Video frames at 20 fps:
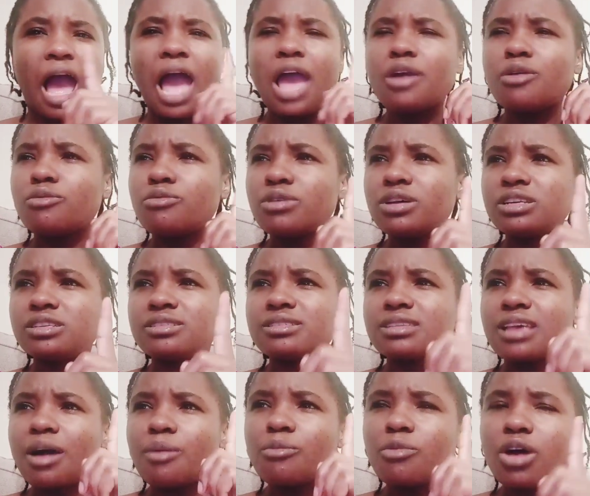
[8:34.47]
wish
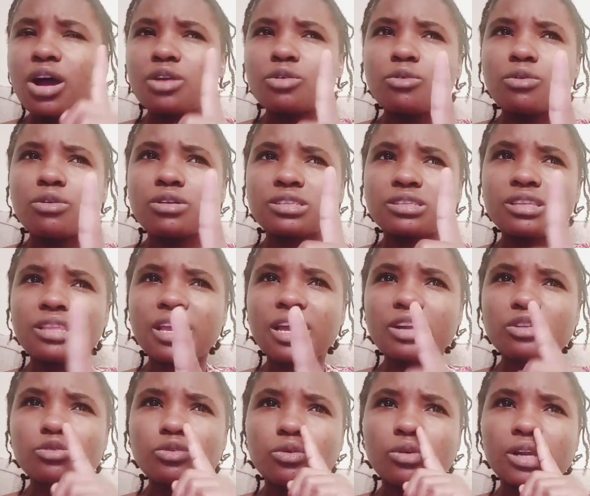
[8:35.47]
someone was
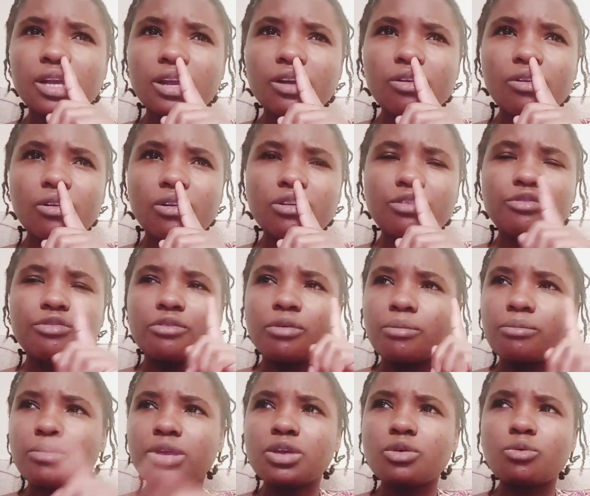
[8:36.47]
there to record for
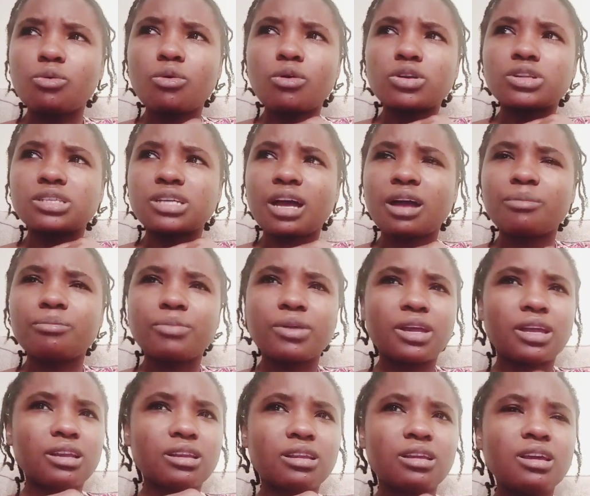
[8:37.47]
me what
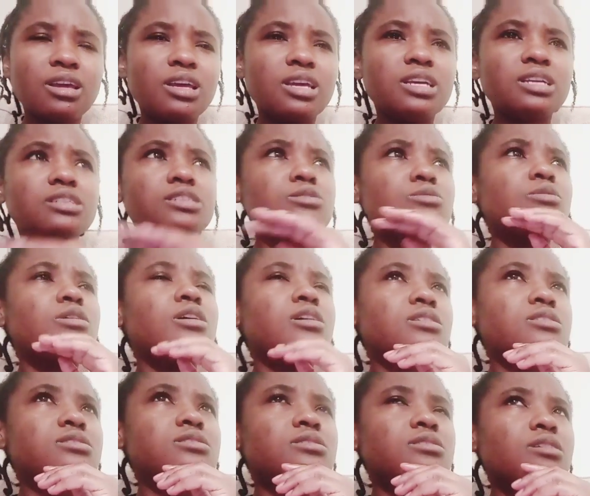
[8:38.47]
happened. It
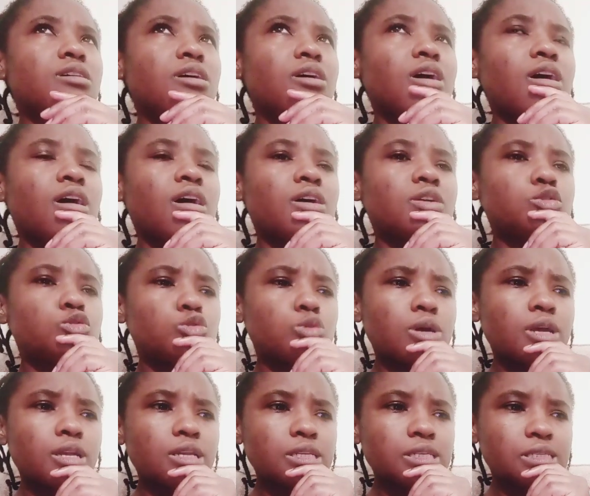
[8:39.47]
was
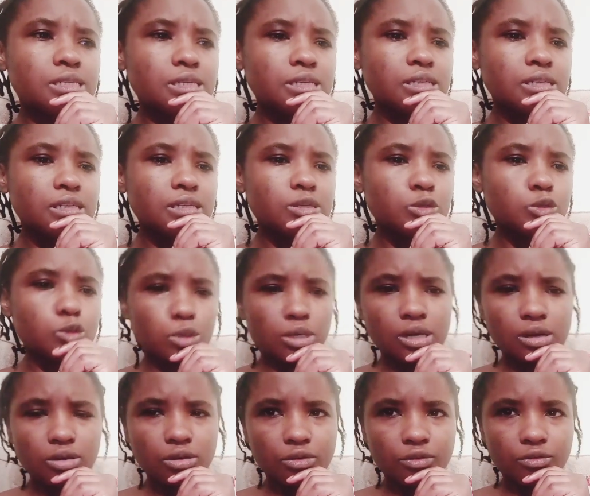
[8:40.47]

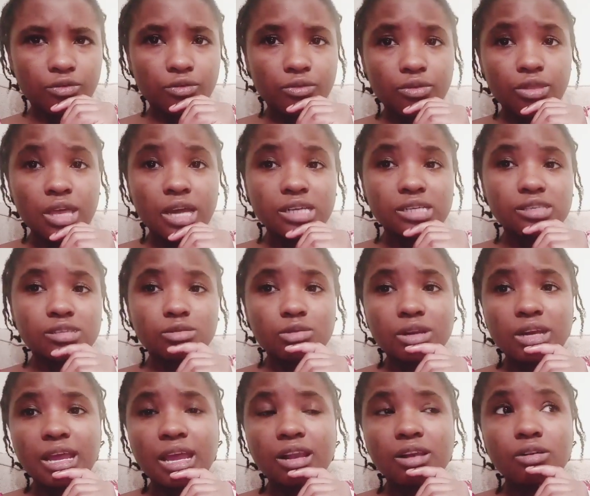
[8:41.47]
2012. That is
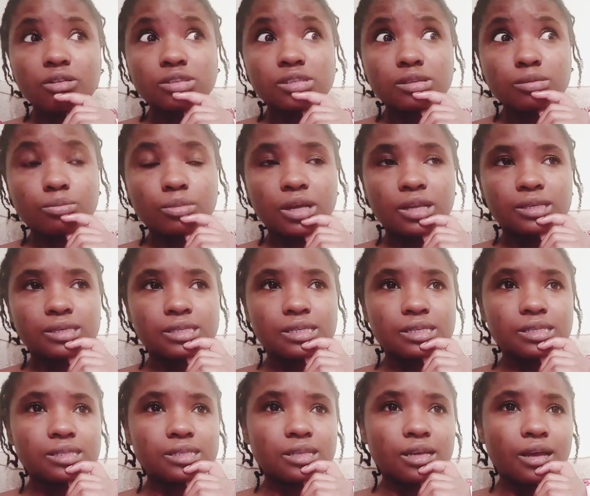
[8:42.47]
when I lost my
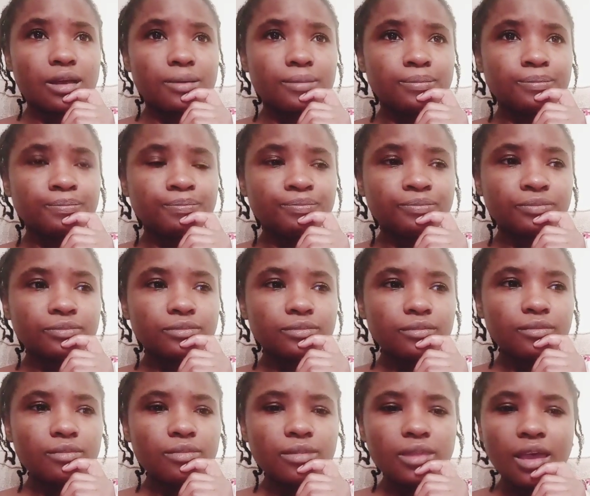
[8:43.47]
sister.
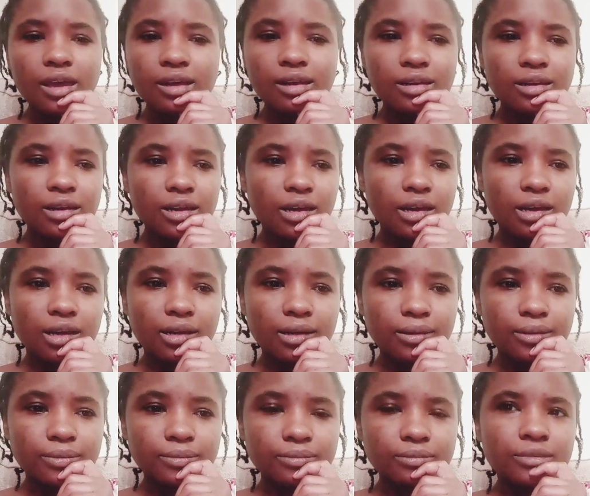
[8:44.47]

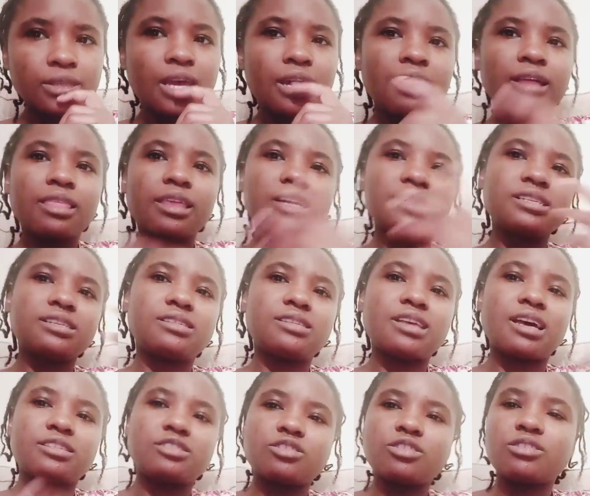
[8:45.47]
No, that is
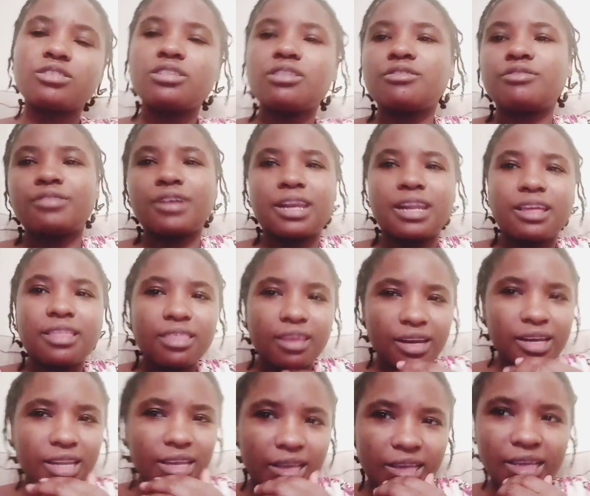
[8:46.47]
a story of
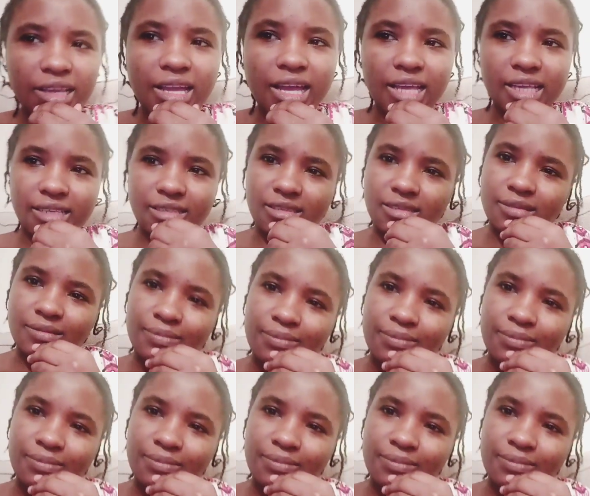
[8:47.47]
another day, guys.